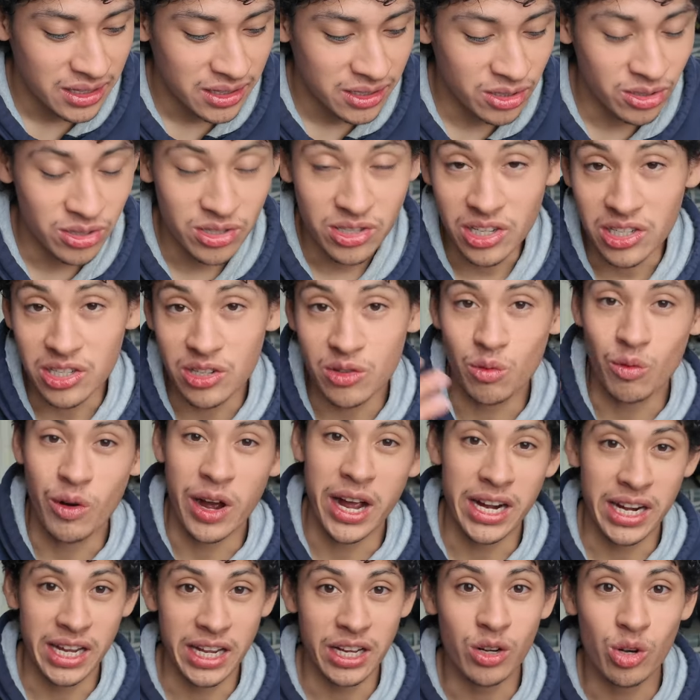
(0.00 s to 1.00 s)
to such a
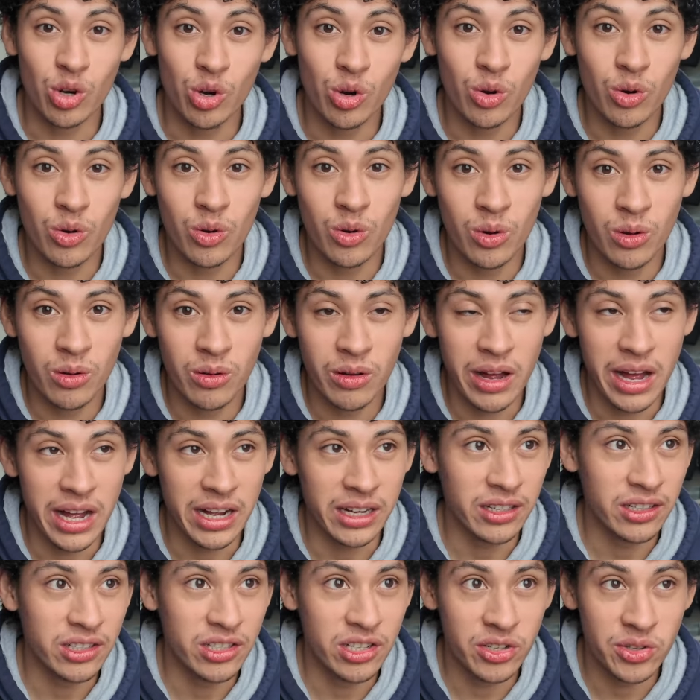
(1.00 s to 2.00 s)
wide angle,
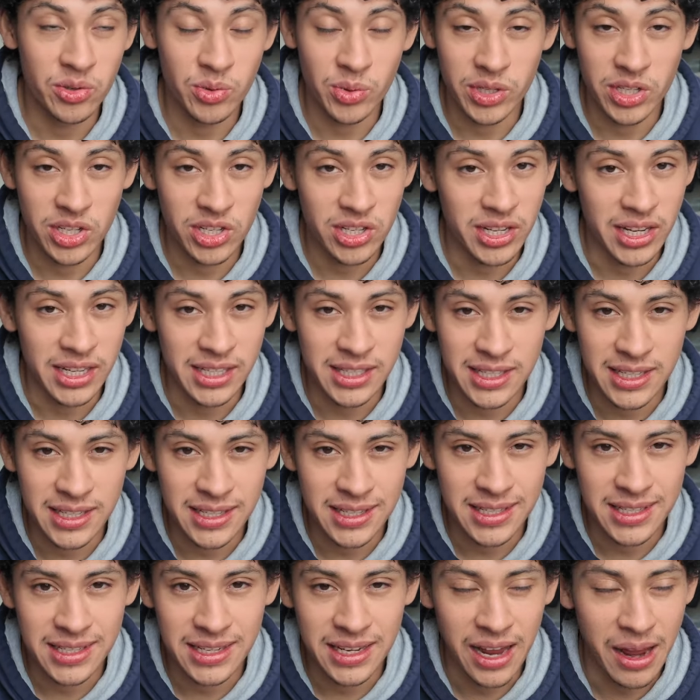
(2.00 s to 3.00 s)
I could just switch
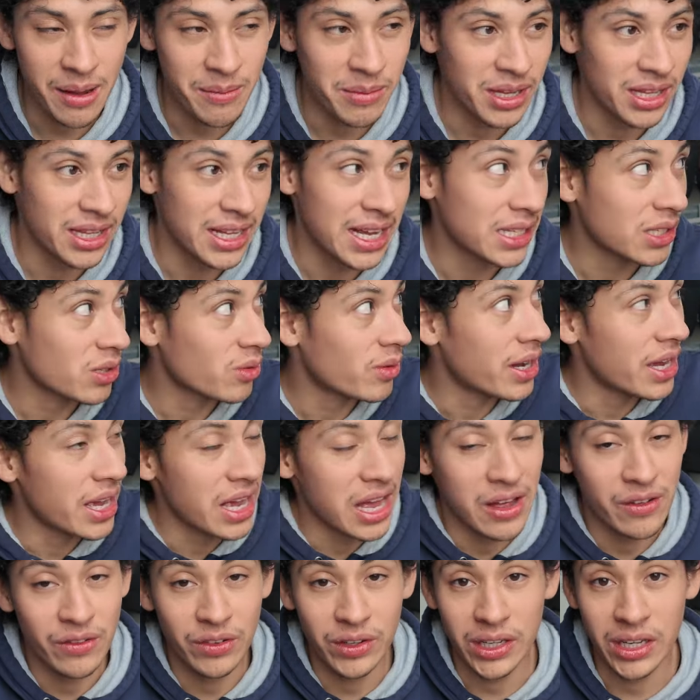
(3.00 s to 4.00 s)
lenses. I mean, that's why I
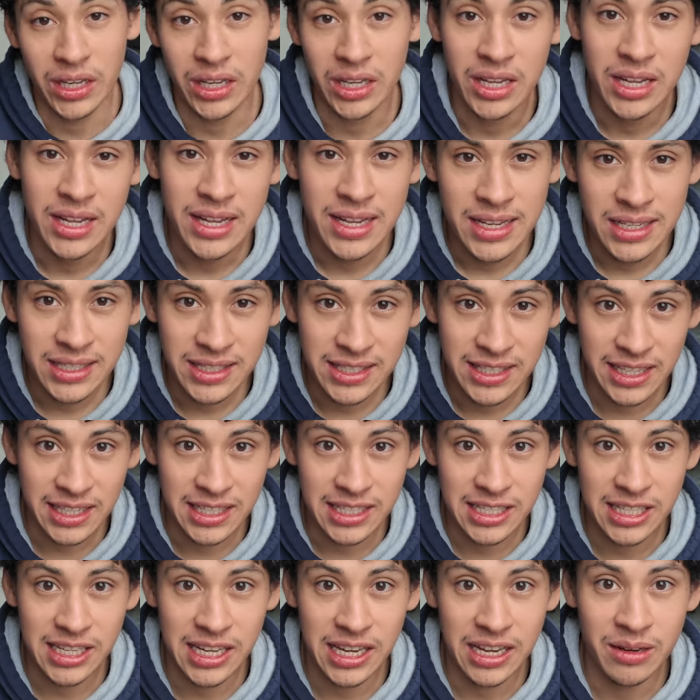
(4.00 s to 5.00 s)
have a
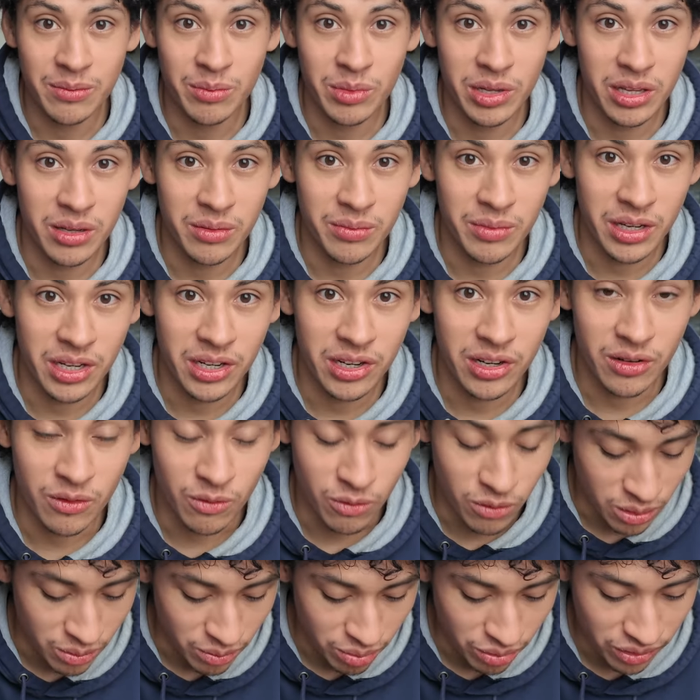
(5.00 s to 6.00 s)

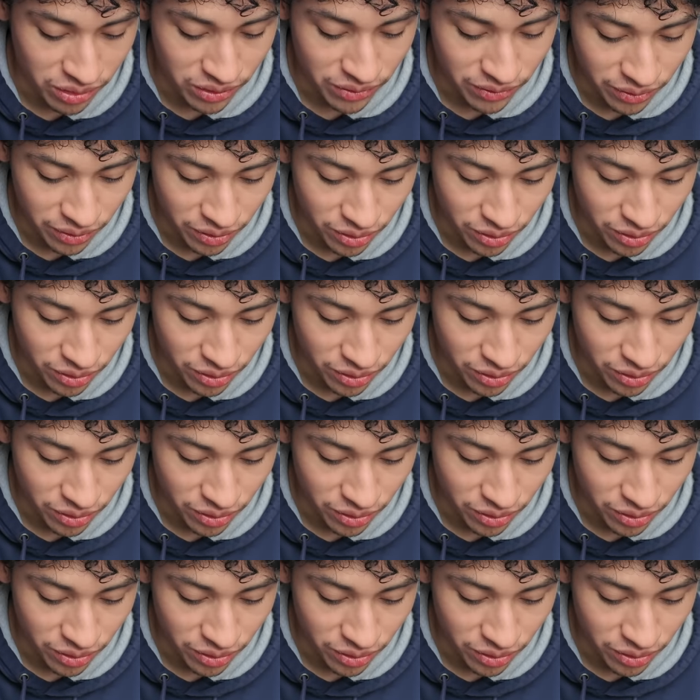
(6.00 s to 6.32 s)
16mm